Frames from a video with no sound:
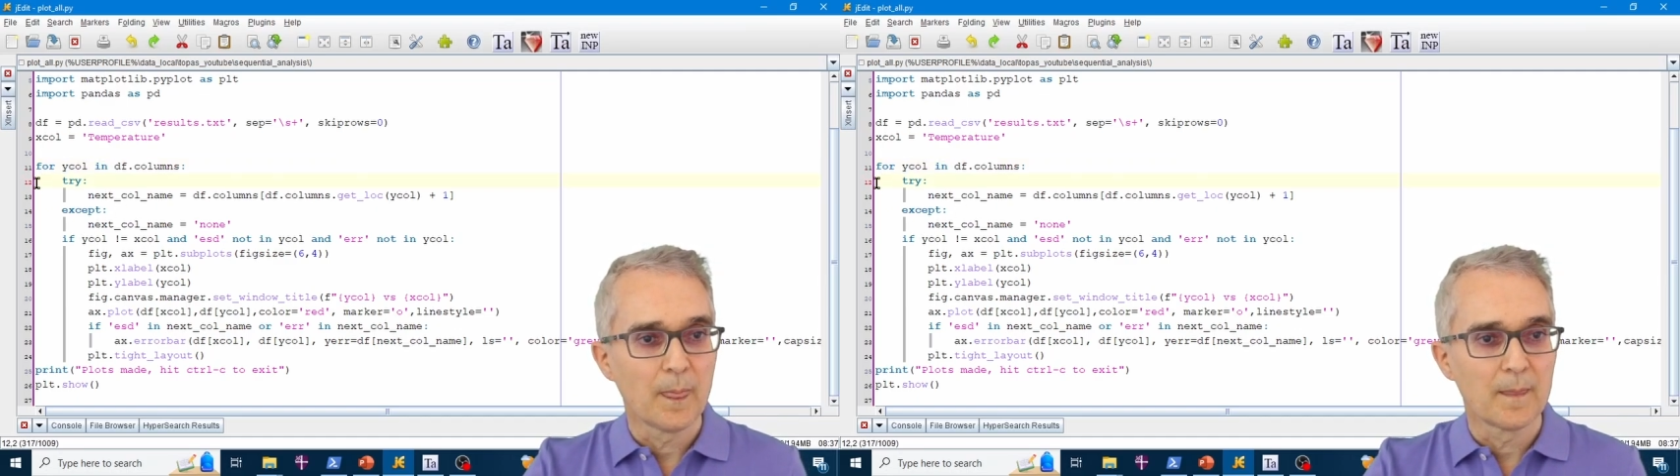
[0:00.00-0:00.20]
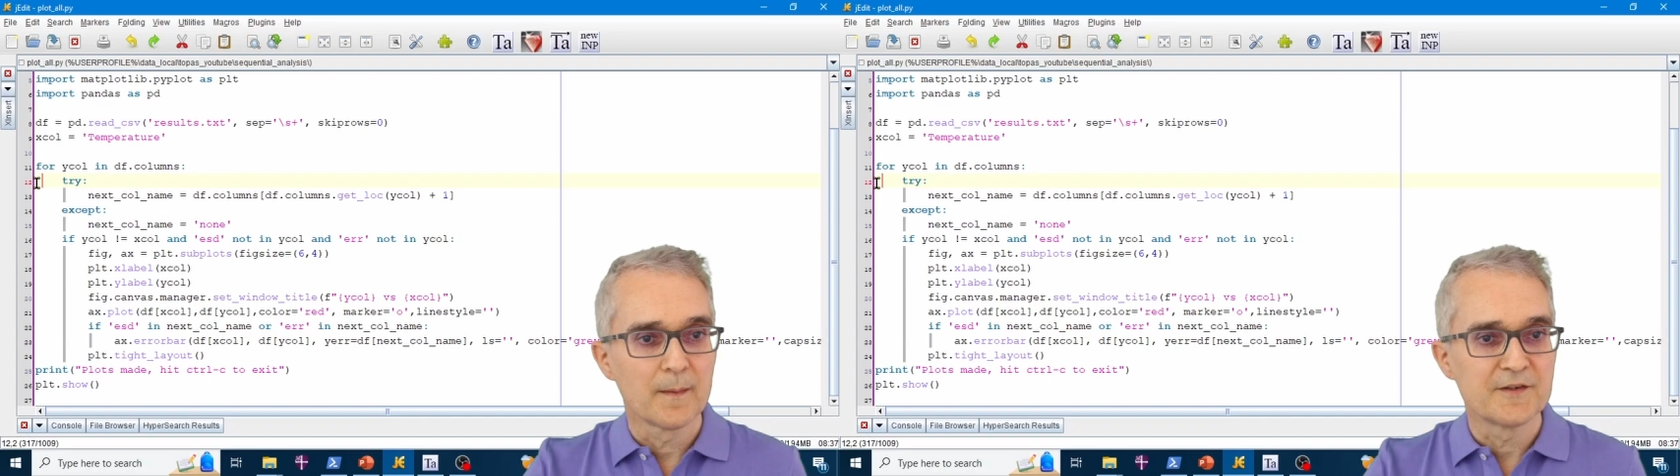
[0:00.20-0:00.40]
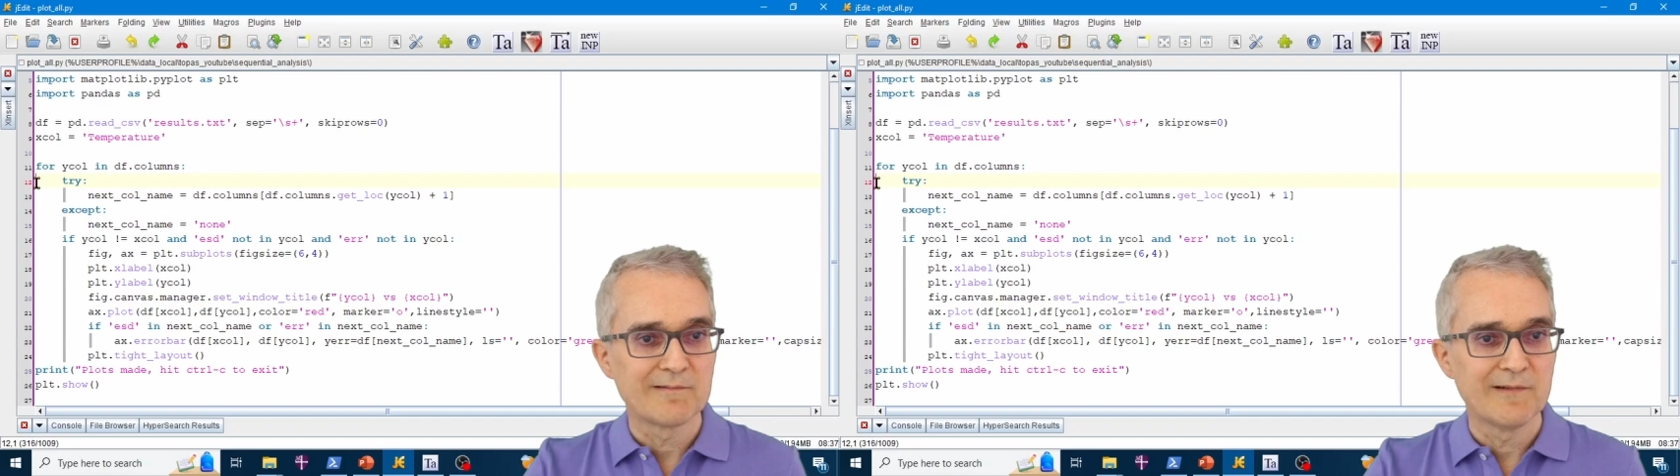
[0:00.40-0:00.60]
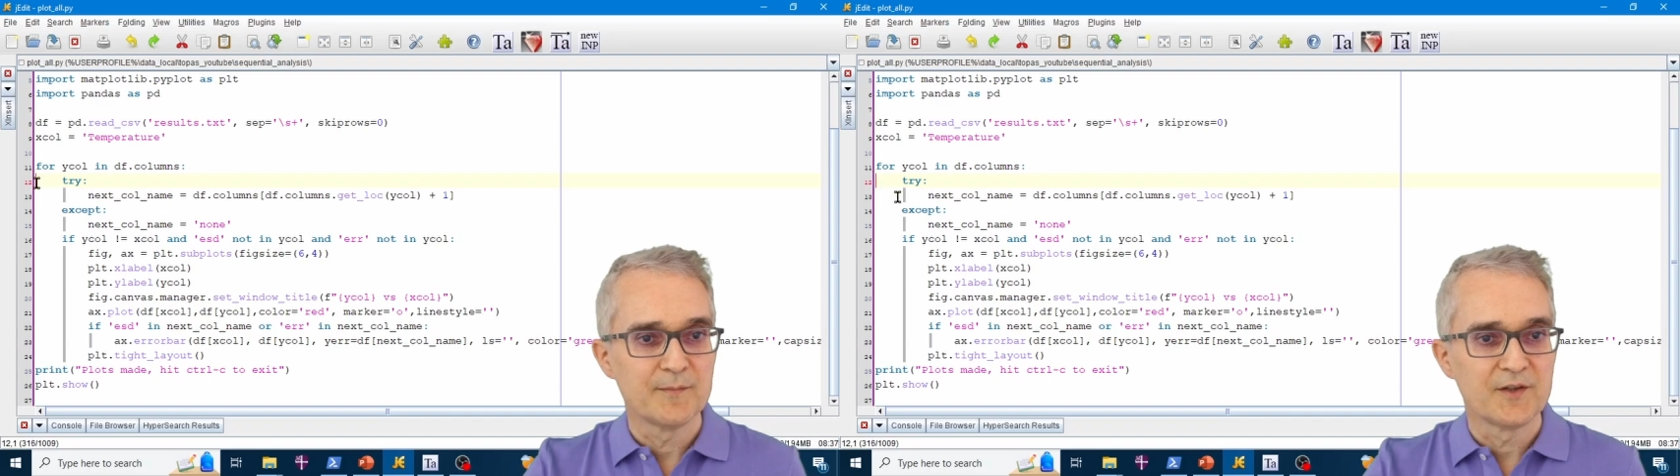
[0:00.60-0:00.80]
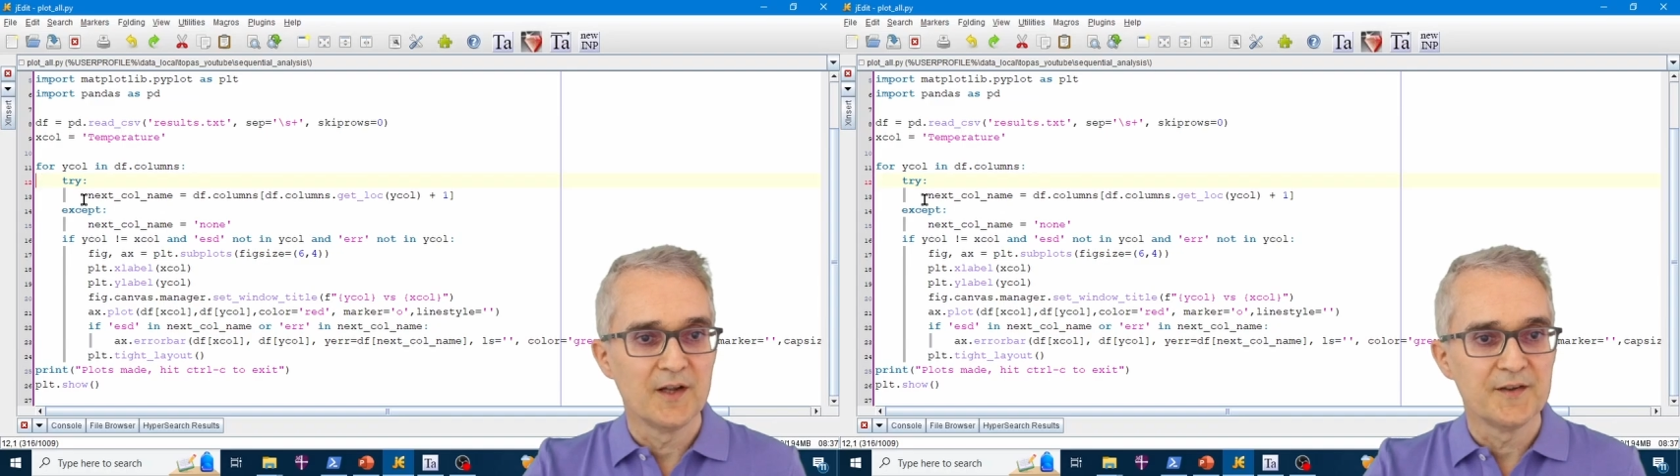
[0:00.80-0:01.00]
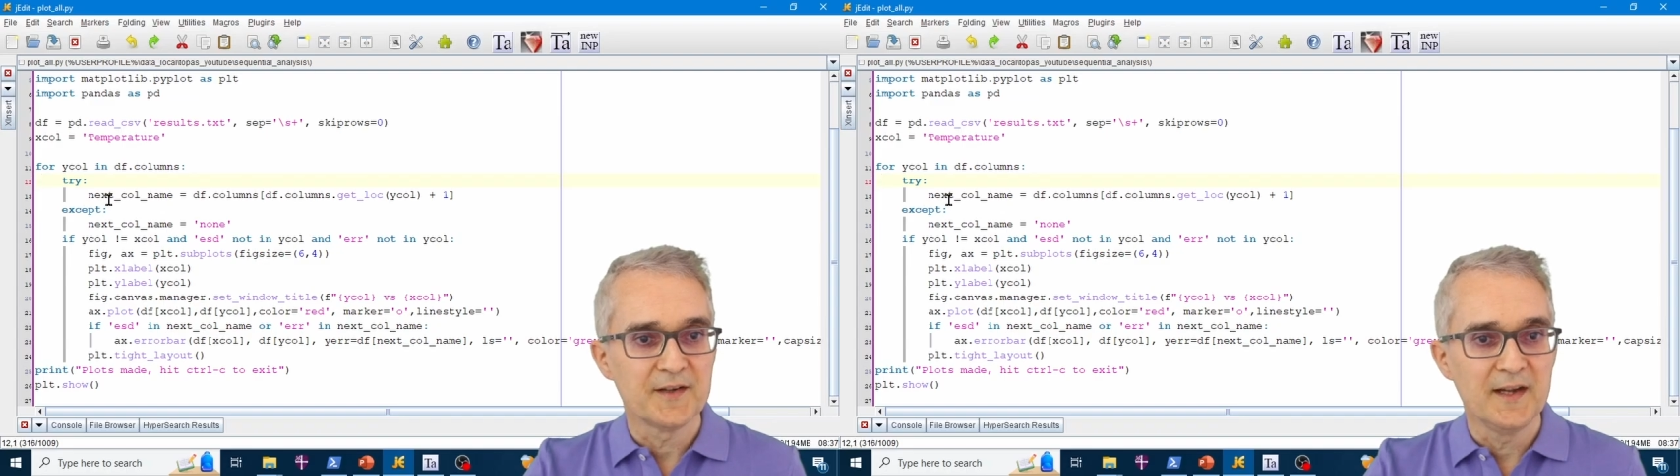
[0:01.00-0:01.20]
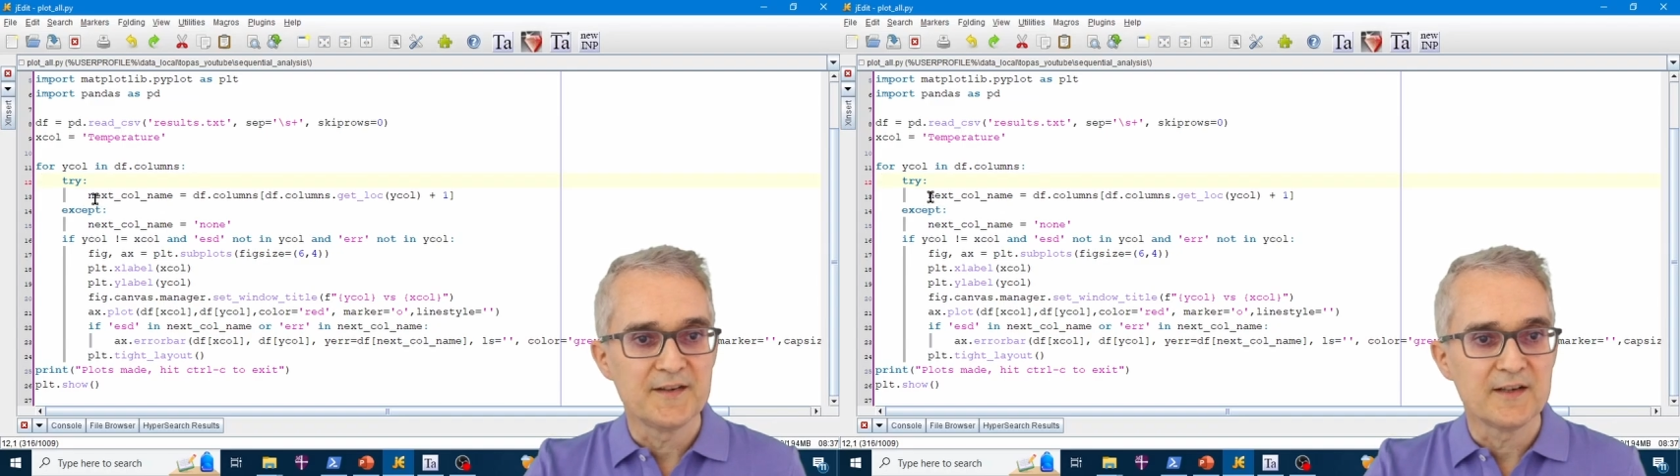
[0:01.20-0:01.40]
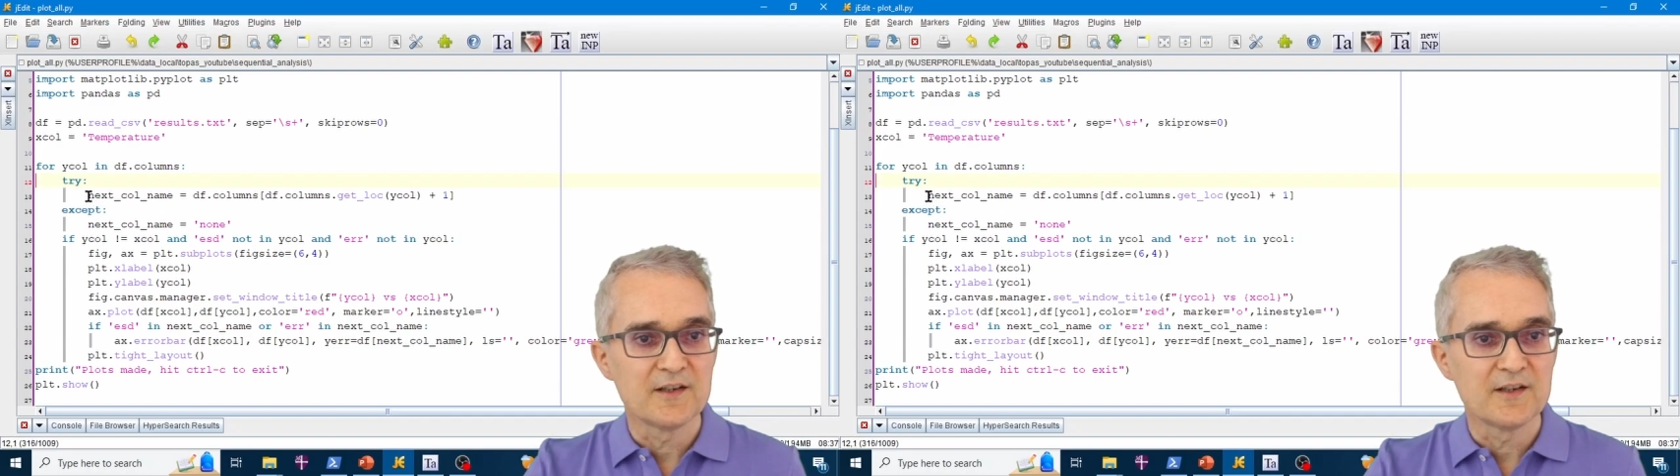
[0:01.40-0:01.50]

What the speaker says: the script does is it